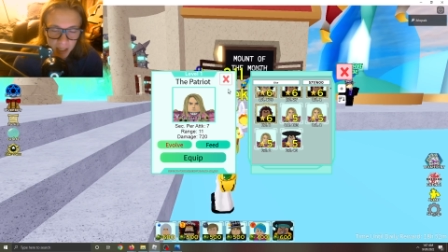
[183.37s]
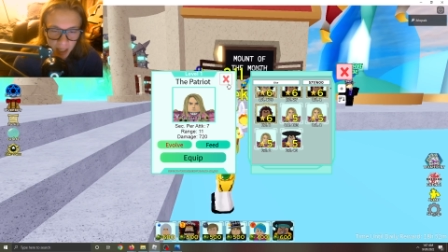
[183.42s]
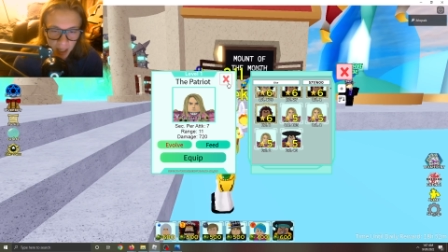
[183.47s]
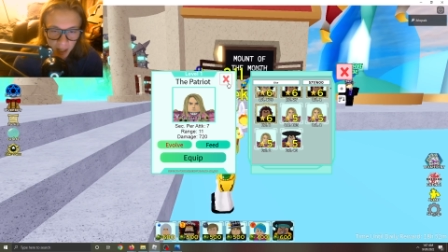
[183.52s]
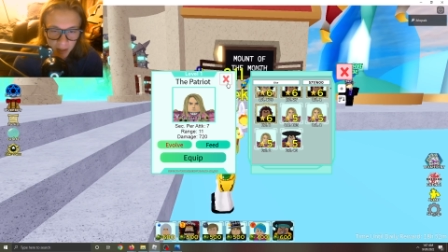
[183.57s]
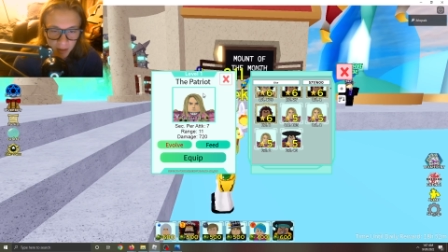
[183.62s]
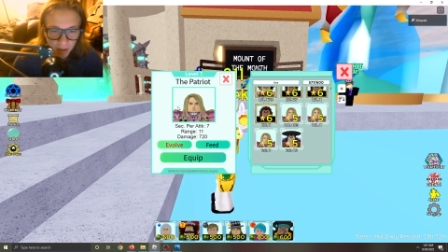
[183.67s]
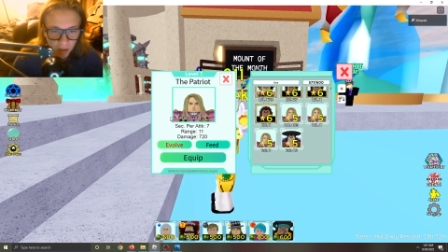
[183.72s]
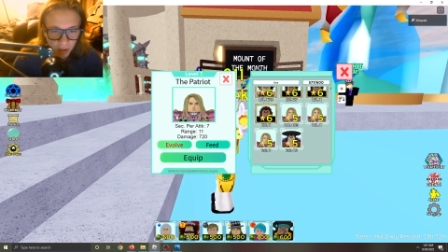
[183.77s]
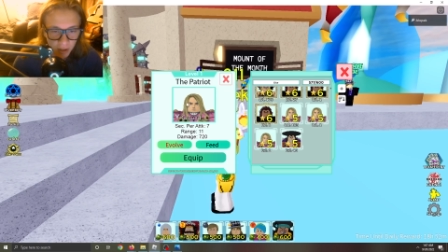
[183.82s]

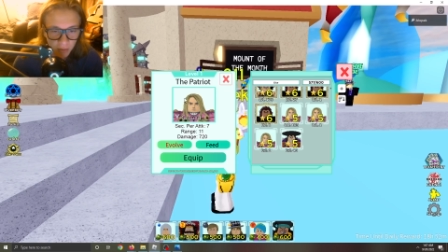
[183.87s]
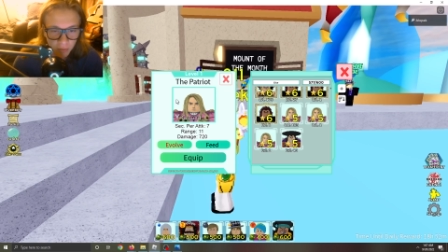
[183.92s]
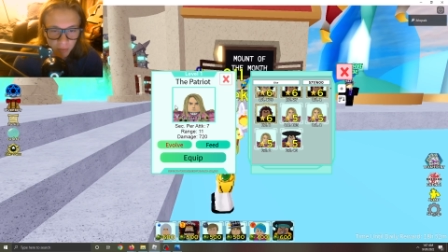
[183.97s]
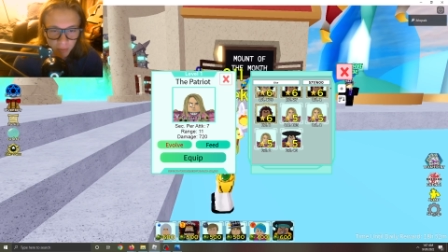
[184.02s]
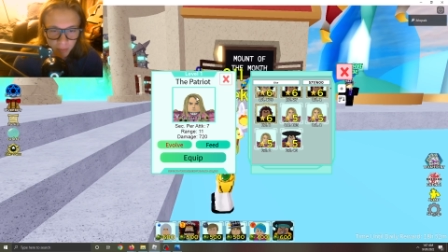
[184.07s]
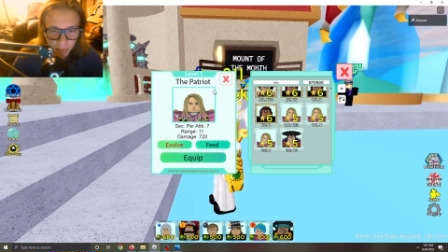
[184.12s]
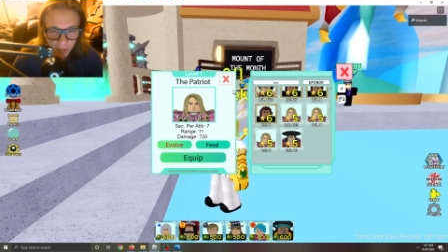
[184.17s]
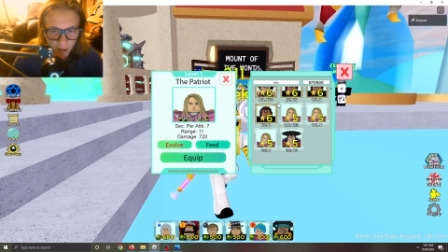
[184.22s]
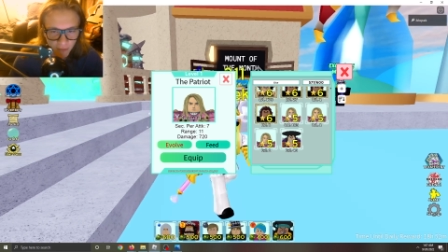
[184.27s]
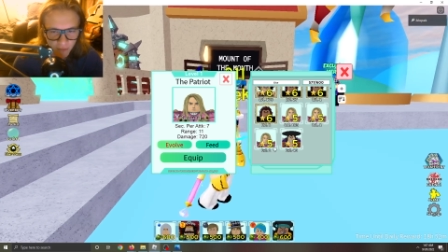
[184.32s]
then they're gonna
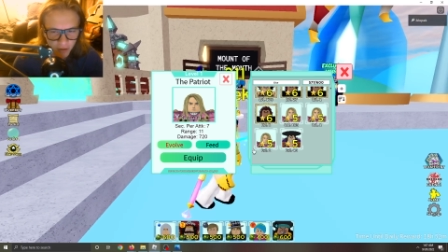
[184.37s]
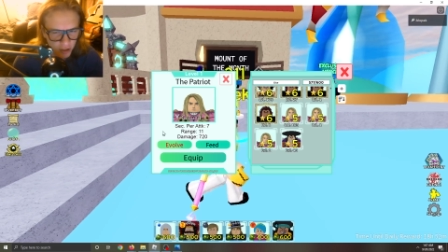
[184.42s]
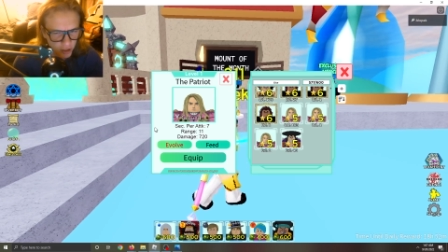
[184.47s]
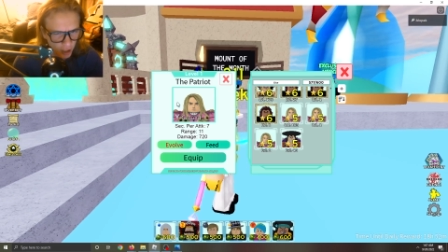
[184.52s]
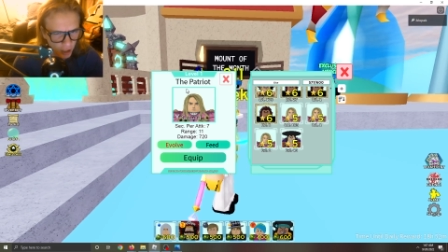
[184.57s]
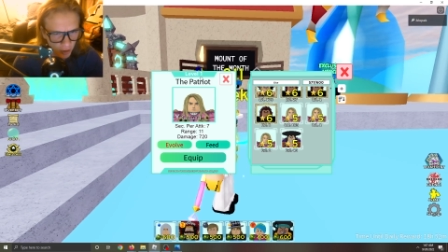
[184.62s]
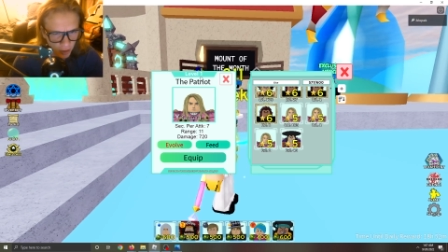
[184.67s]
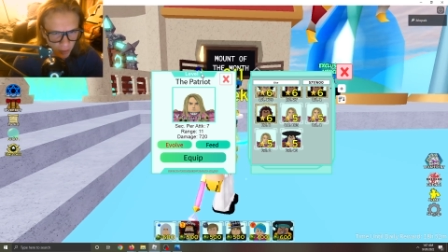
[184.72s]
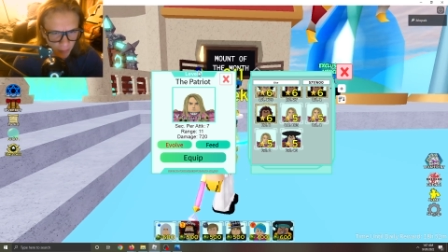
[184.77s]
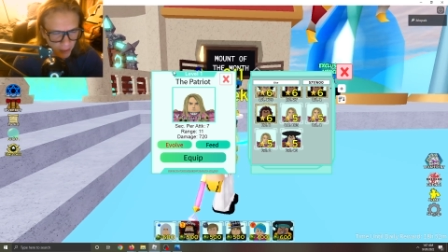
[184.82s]
buff each
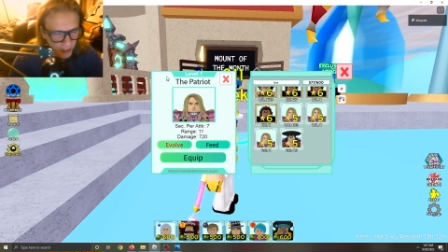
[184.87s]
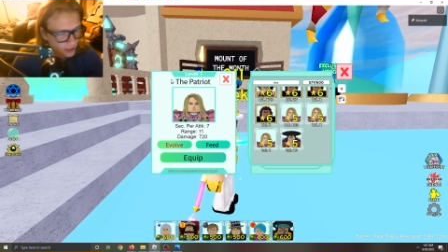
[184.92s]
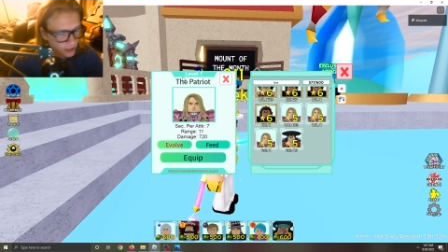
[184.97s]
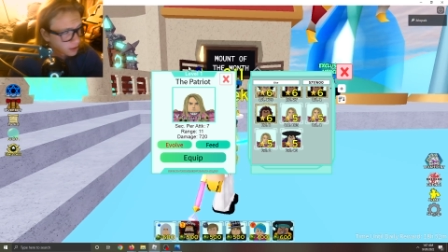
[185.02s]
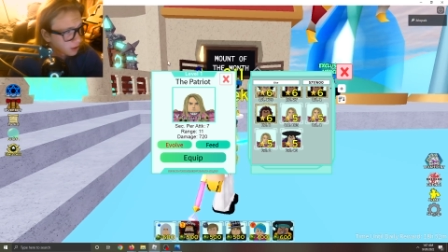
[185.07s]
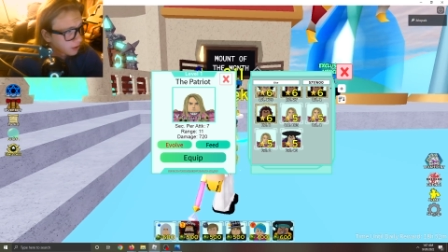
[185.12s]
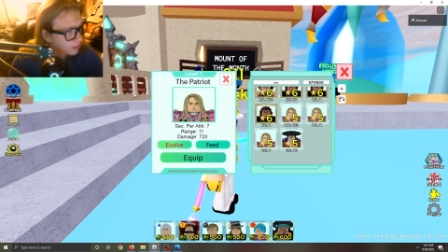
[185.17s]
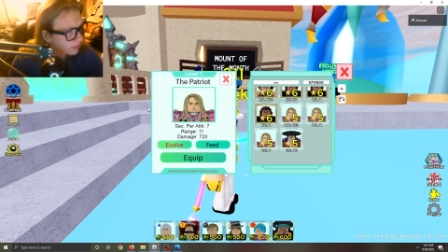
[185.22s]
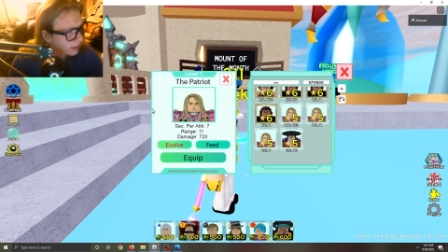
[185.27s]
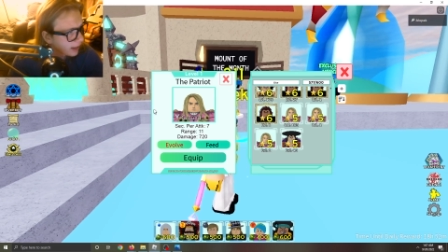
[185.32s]
other based
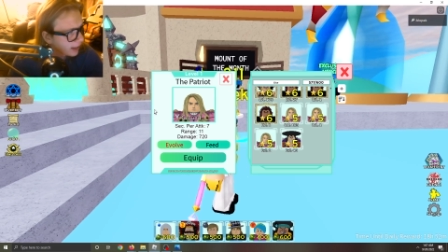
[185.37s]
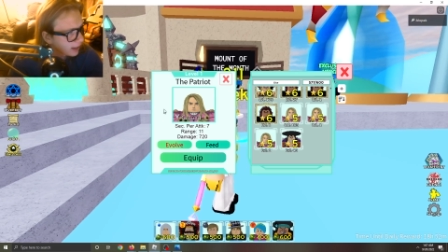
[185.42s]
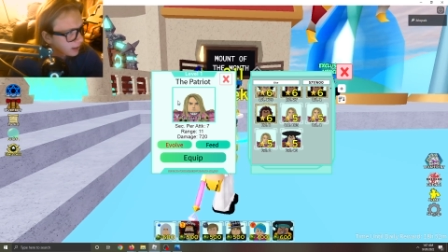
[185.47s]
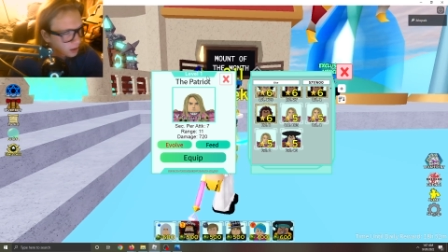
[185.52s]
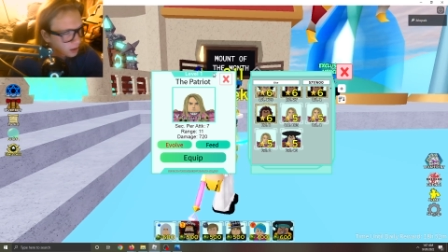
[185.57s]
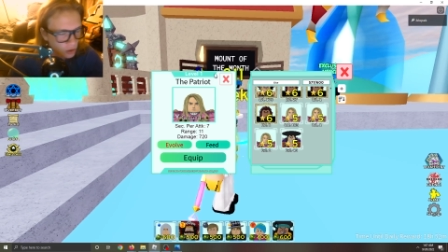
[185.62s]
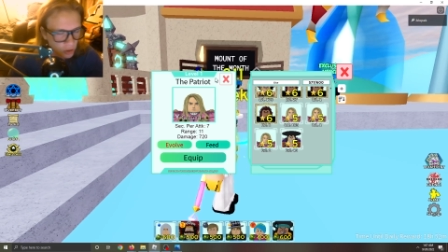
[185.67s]
on that.